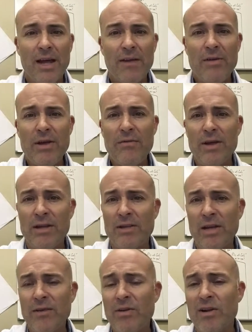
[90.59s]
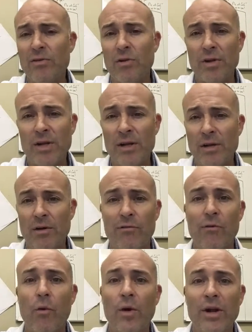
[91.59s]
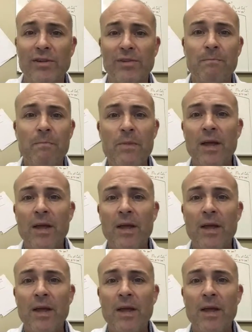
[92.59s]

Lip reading: even as early into your 40s,